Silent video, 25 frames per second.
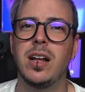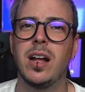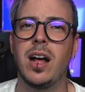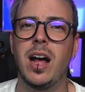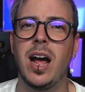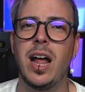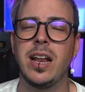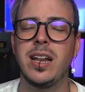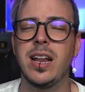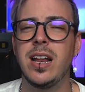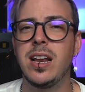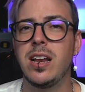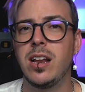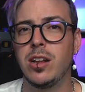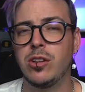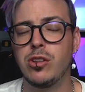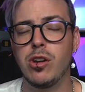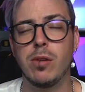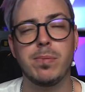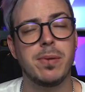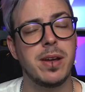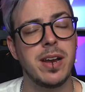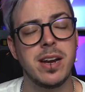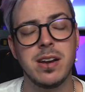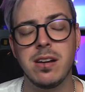And then the
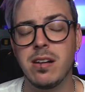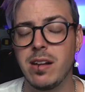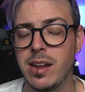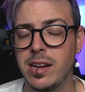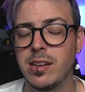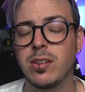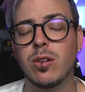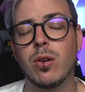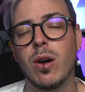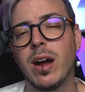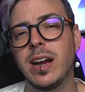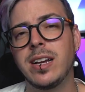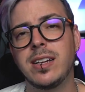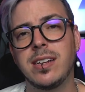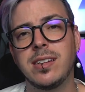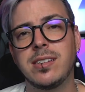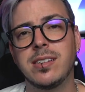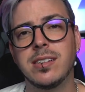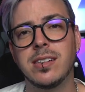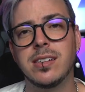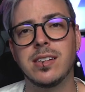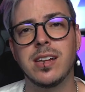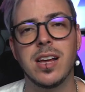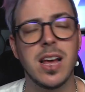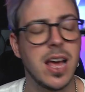top end is quite
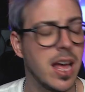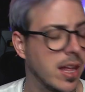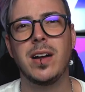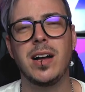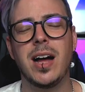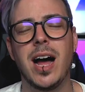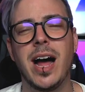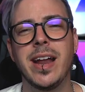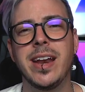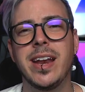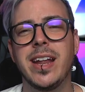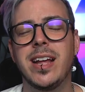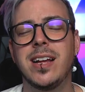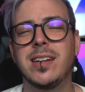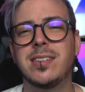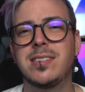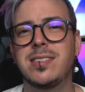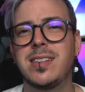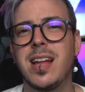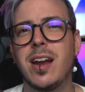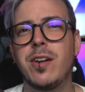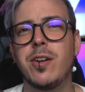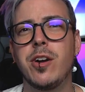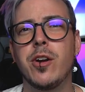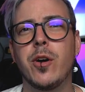decent. And the
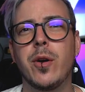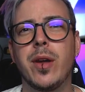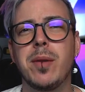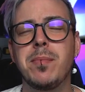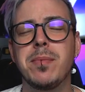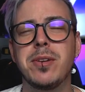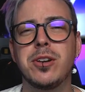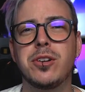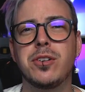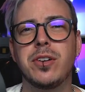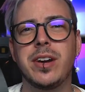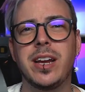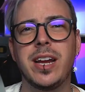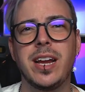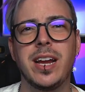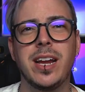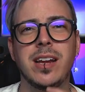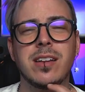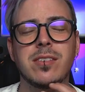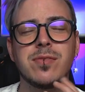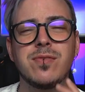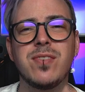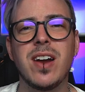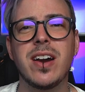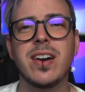stereo imagery
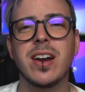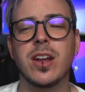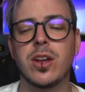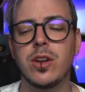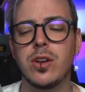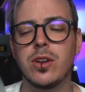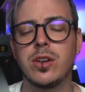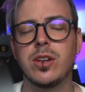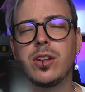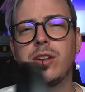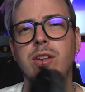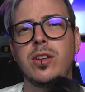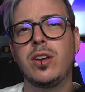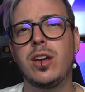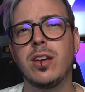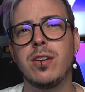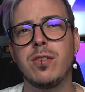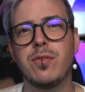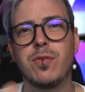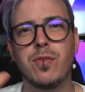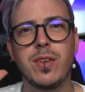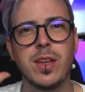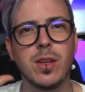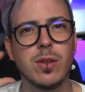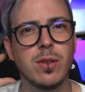is very good. You can
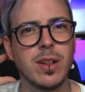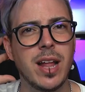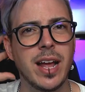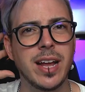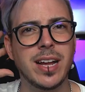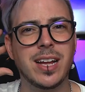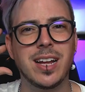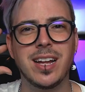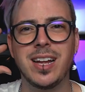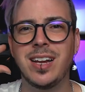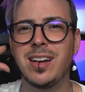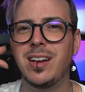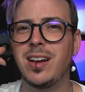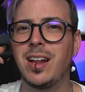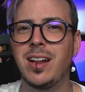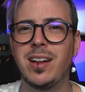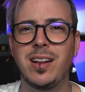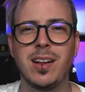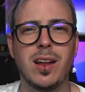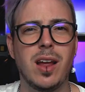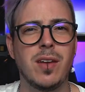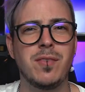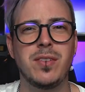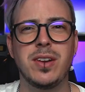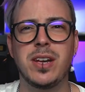feel like
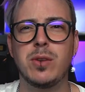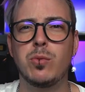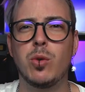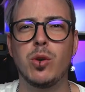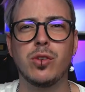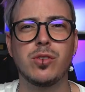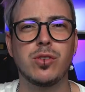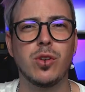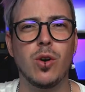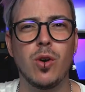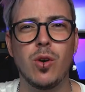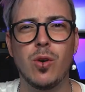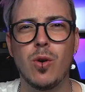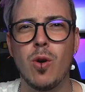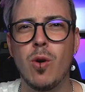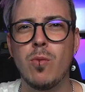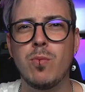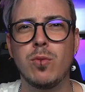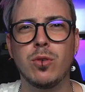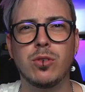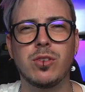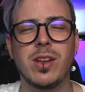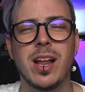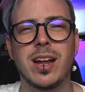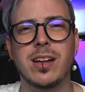if it was
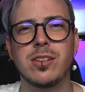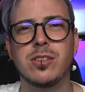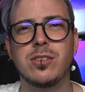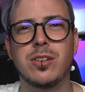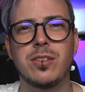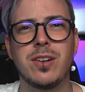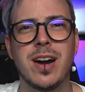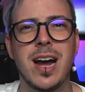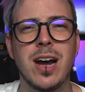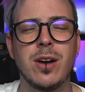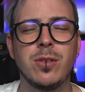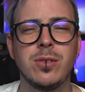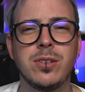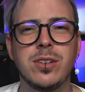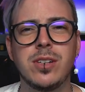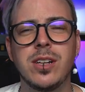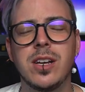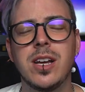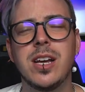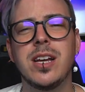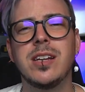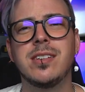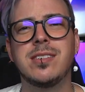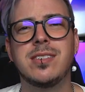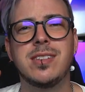almost like a surround
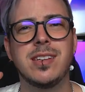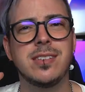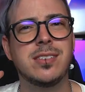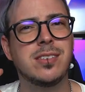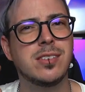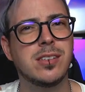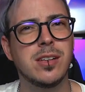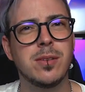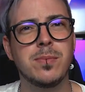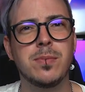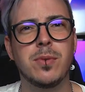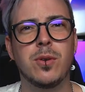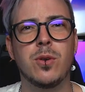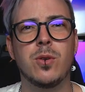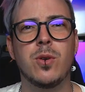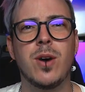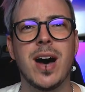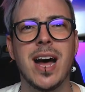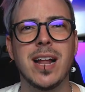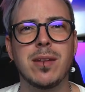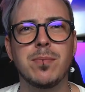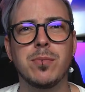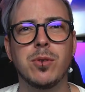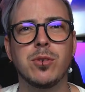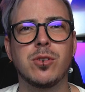system or
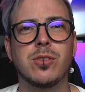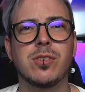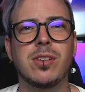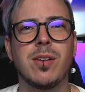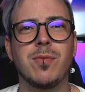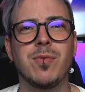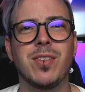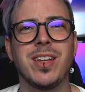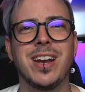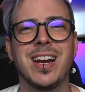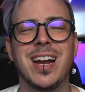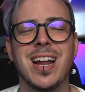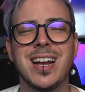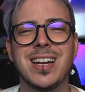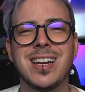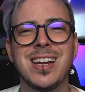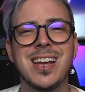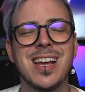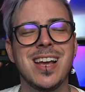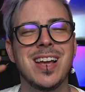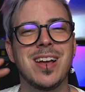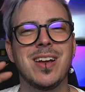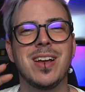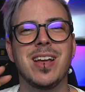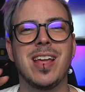Atmos or something like that,
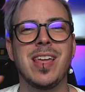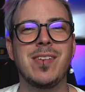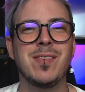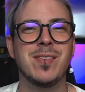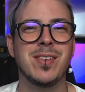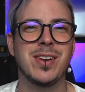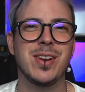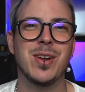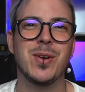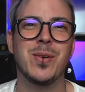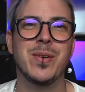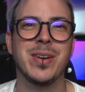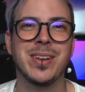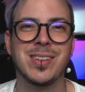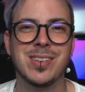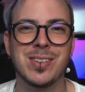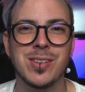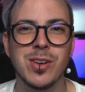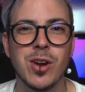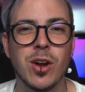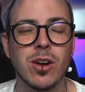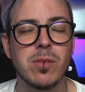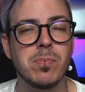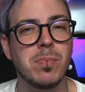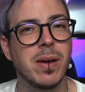even though it's
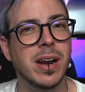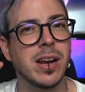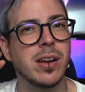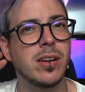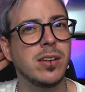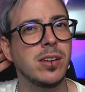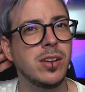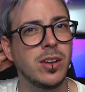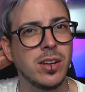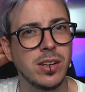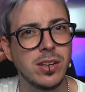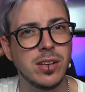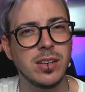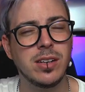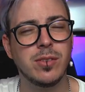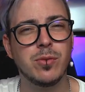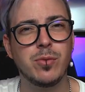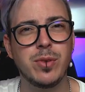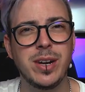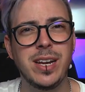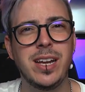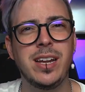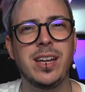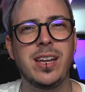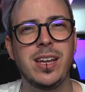not, but you can
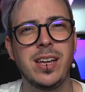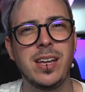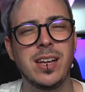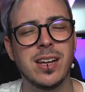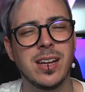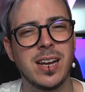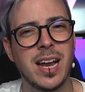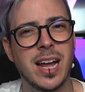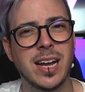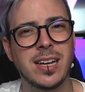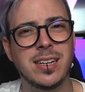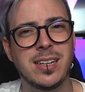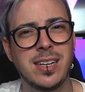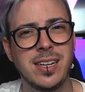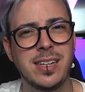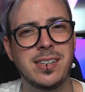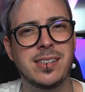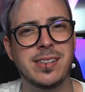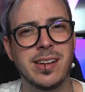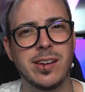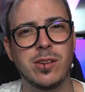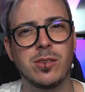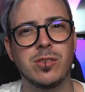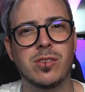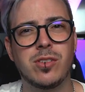really hear like
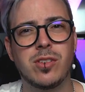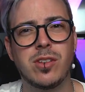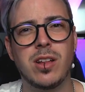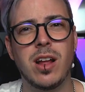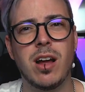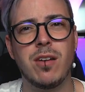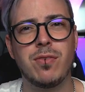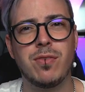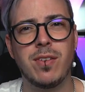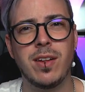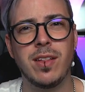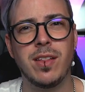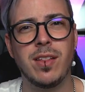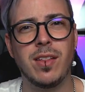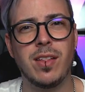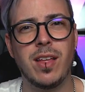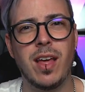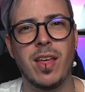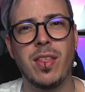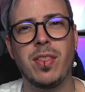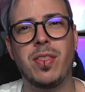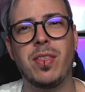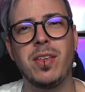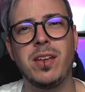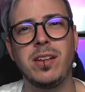detailed stuff
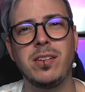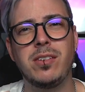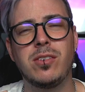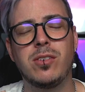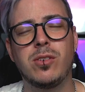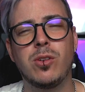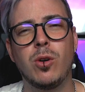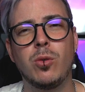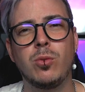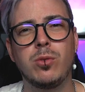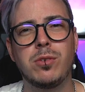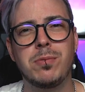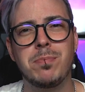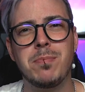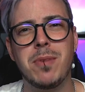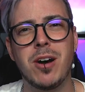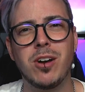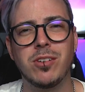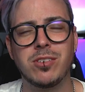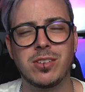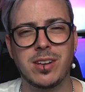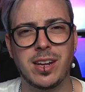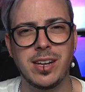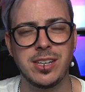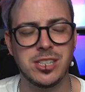and things don't
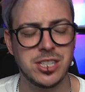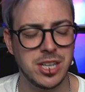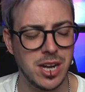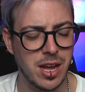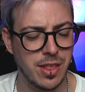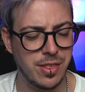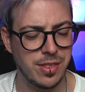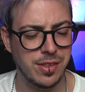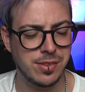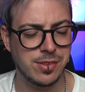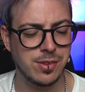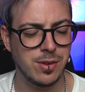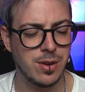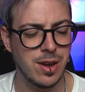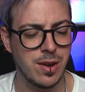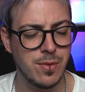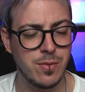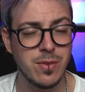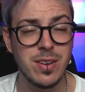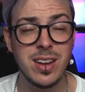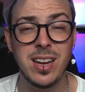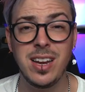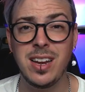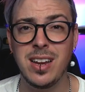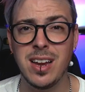mask each other. So I
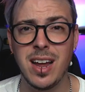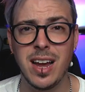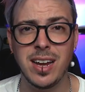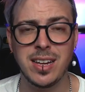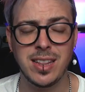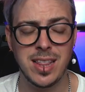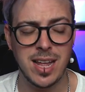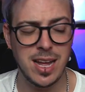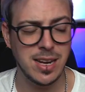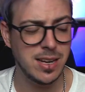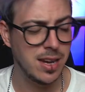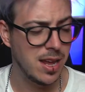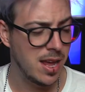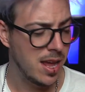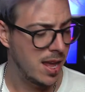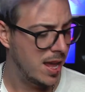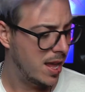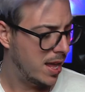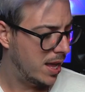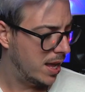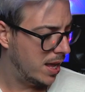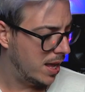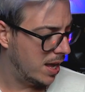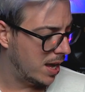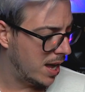really like that.
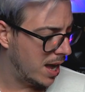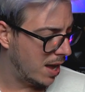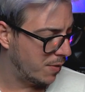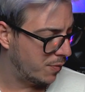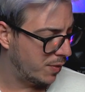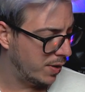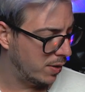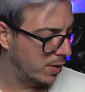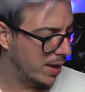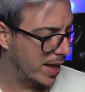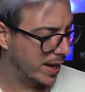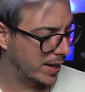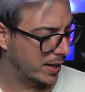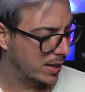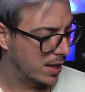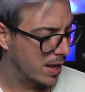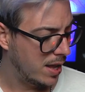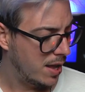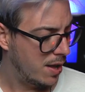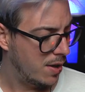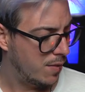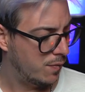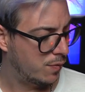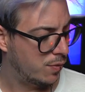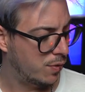I feel like,
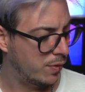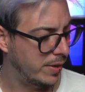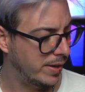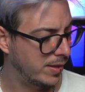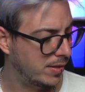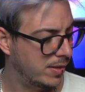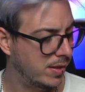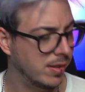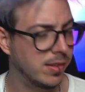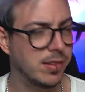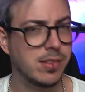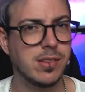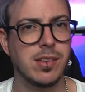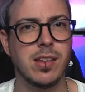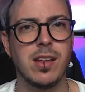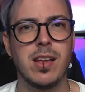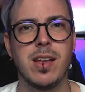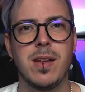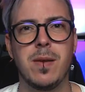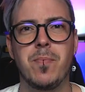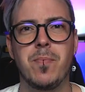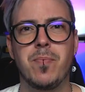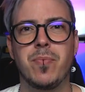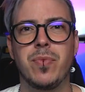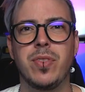for instance,
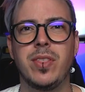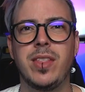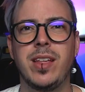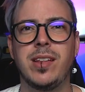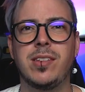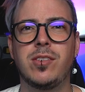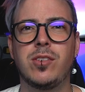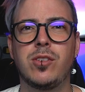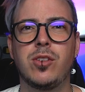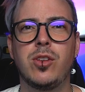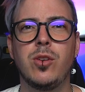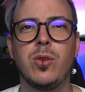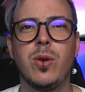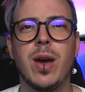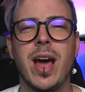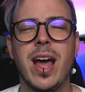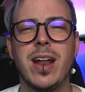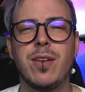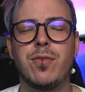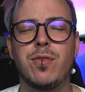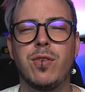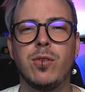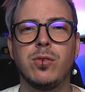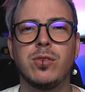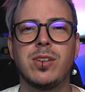these two
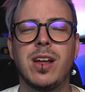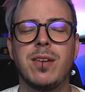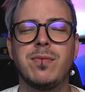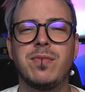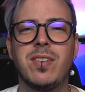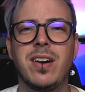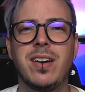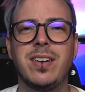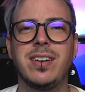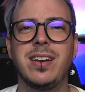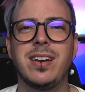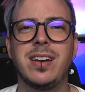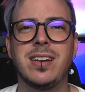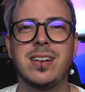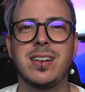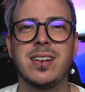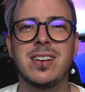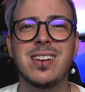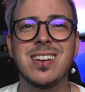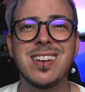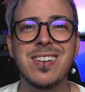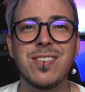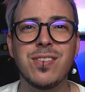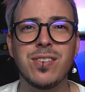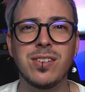headphones have very
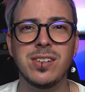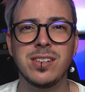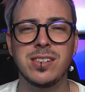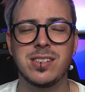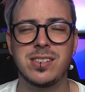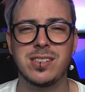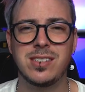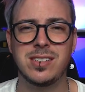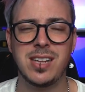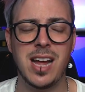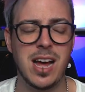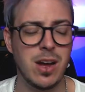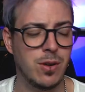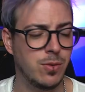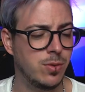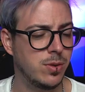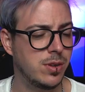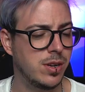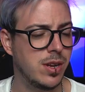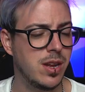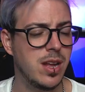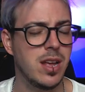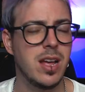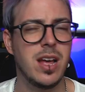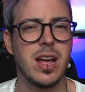different sound,
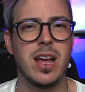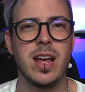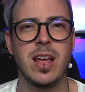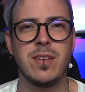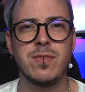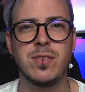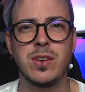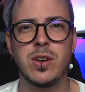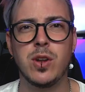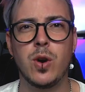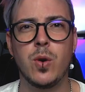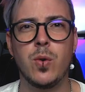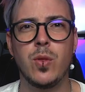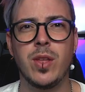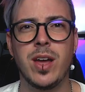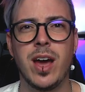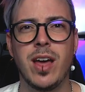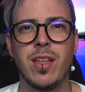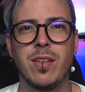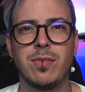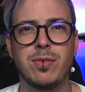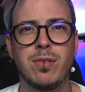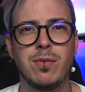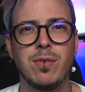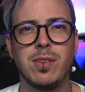even though they
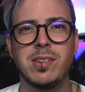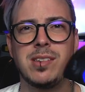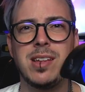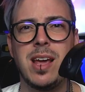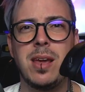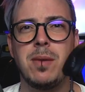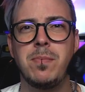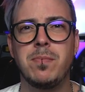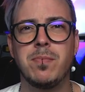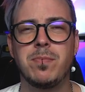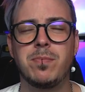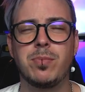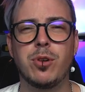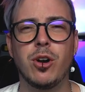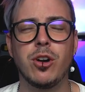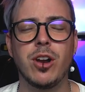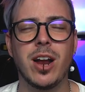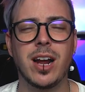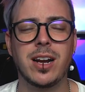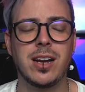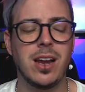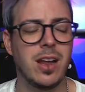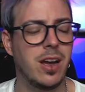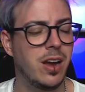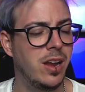are from the same
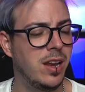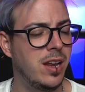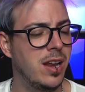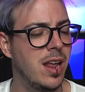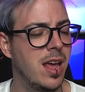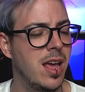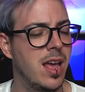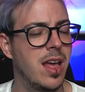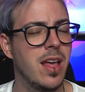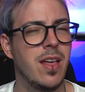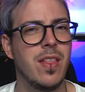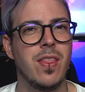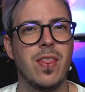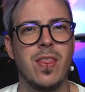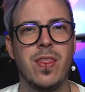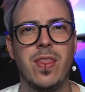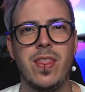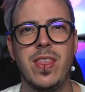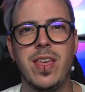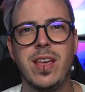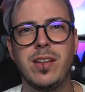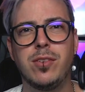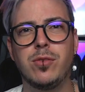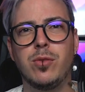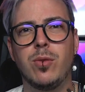product line.
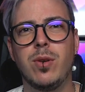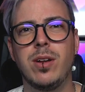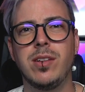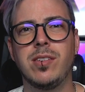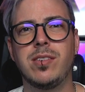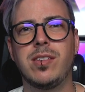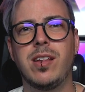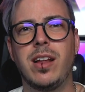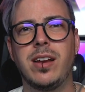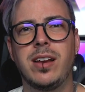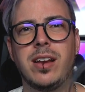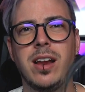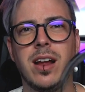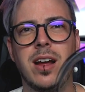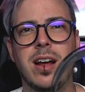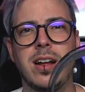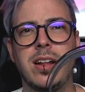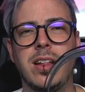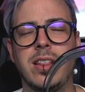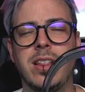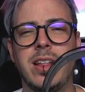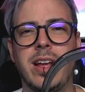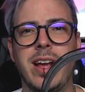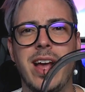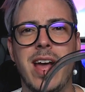These ones that
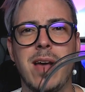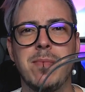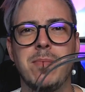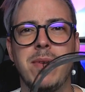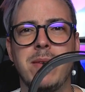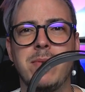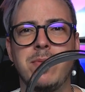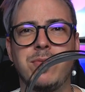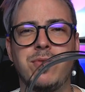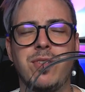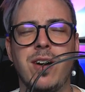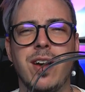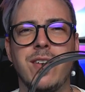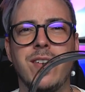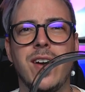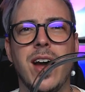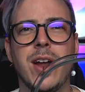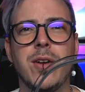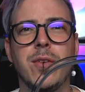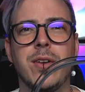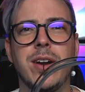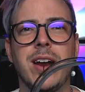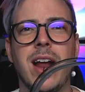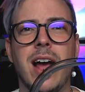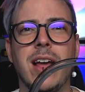are the
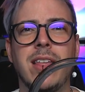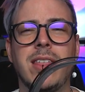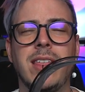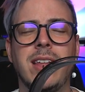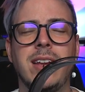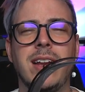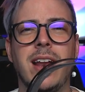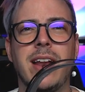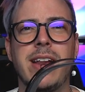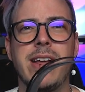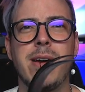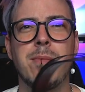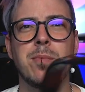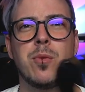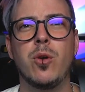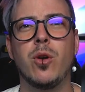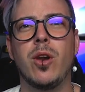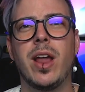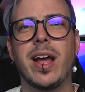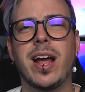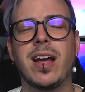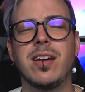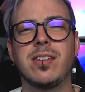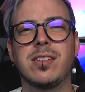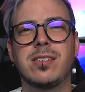MM-500, I think that they are more
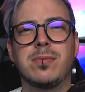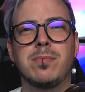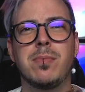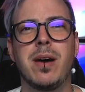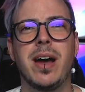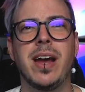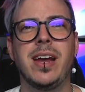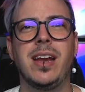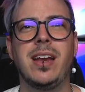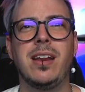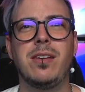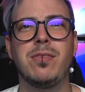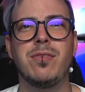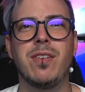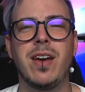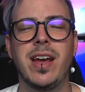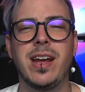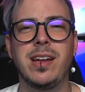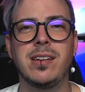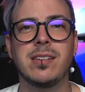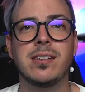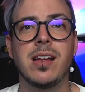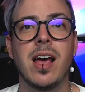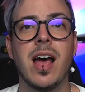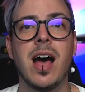like a smiley
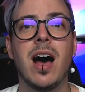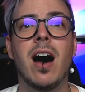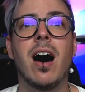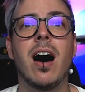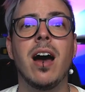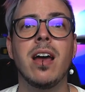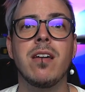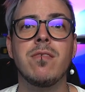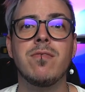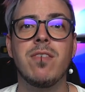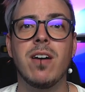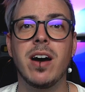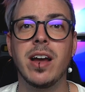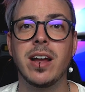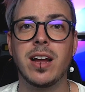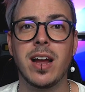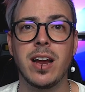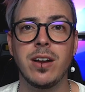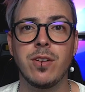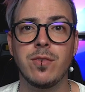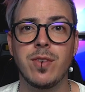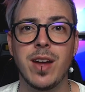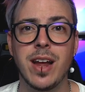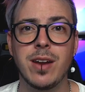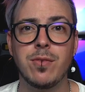face, hi-fi
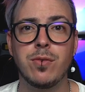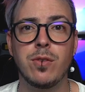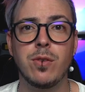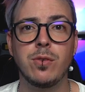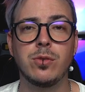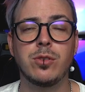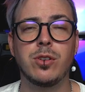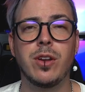kind of headphone.